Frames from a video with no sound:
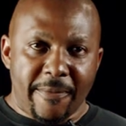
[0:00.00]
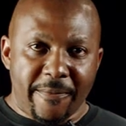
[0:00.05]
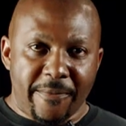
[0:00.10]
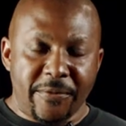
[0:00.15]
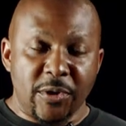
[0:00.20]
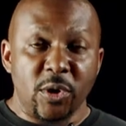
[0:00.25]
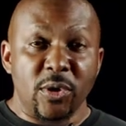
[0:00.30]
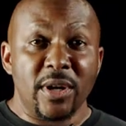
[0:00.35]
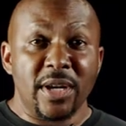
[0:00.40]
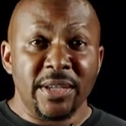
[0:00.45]

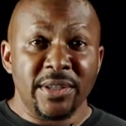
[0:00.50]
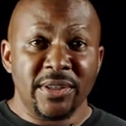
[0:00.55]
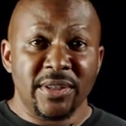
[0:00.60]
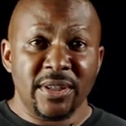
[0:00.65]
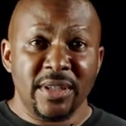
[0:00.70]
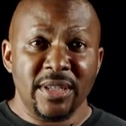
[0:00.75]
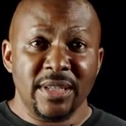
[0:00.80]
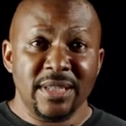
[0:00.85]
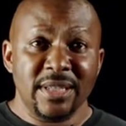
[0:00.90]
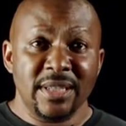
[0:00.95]
For us,
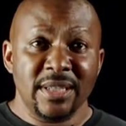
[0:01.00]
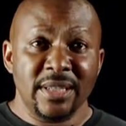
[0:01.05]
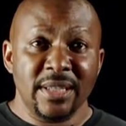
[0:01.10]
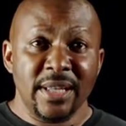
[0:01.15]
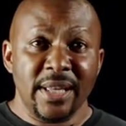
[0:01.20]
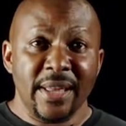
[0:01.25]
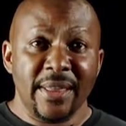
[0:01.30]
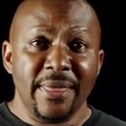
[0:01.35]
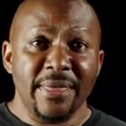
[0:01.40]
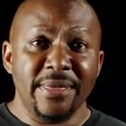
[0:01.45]

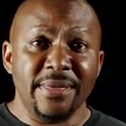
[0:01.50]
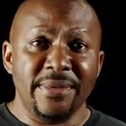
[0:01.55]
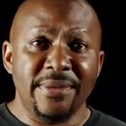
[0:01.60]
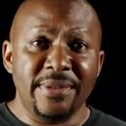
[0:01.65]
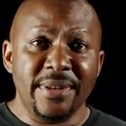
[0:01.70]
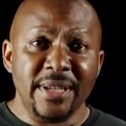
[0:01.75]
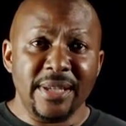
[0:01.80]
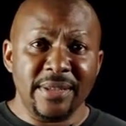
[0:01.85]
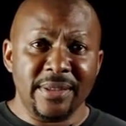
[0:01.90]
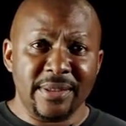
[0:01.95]

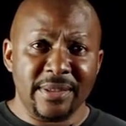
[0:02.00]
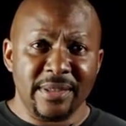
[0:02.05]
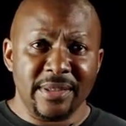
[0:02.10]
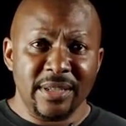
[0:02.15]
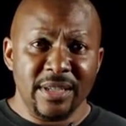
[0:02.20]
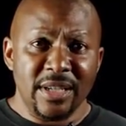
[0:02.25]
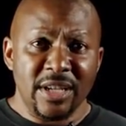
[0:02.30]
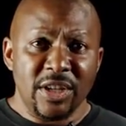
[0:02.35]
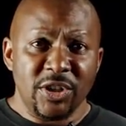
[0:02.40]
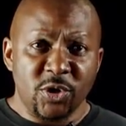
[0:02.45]
this
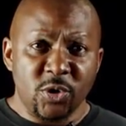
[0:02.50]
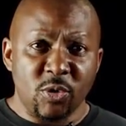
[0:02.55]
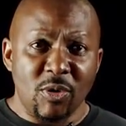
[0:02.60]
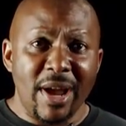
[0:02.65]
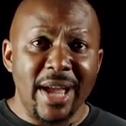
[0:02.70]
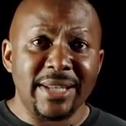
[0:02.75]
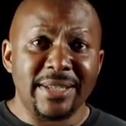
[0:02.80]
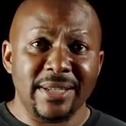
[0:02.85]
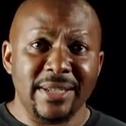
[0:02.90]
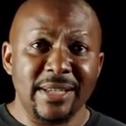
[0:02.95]

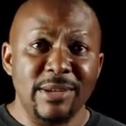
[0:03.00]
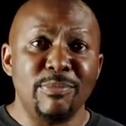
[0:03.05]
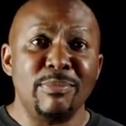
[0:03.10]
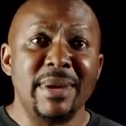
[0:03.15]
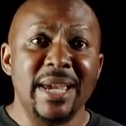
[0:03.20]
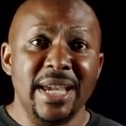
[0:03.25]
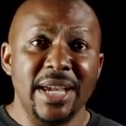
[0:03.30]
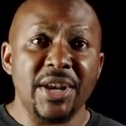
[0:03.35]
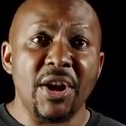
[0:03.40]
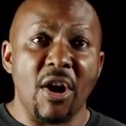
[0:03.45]
tragedy
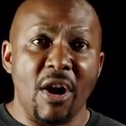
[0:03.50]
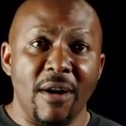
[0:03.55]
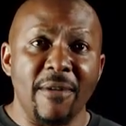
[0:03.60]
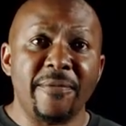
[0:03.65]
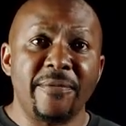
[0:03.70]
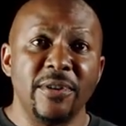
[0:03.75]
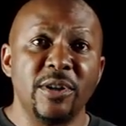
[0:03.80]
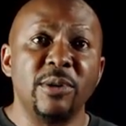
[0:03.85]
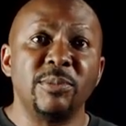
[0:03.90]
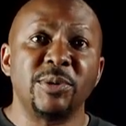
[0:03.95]
made our
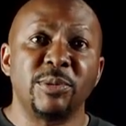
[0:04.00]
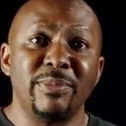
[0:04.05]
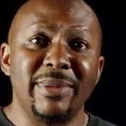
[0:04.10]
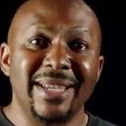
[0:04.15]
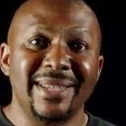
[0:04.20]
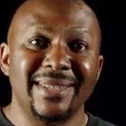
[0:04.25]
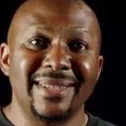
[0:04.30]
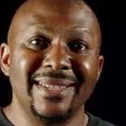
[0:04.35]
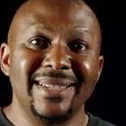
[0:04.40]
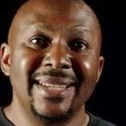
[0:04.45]
film's
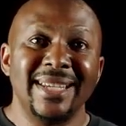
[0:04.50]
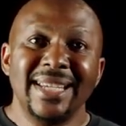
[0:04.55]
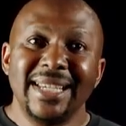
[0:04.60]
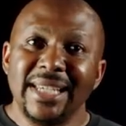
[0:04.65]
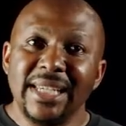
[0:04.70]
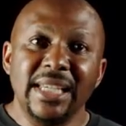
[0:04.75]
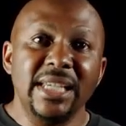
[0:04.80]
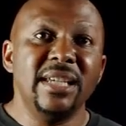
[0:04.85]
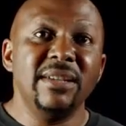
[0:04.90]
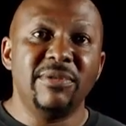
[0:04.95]
message
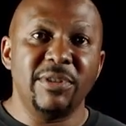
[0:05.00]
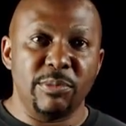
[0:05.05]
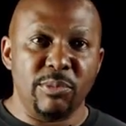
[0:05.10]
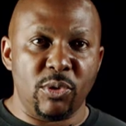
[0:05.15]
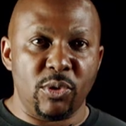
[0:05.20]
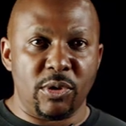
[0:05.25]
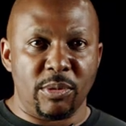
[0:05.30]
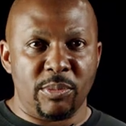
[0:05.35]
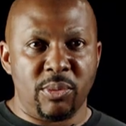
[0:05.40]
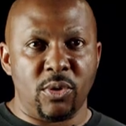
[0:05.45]
even
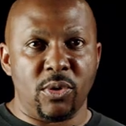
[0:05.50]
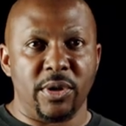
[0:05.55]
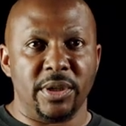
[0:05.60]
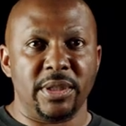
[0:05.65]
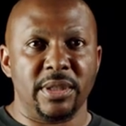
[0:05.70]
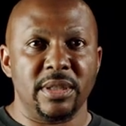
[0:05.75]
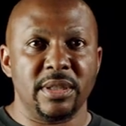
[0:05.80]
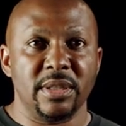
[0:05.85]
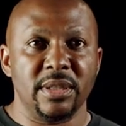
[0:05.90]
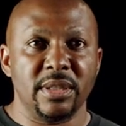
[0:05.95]
more
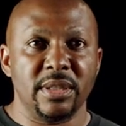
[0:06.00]
important.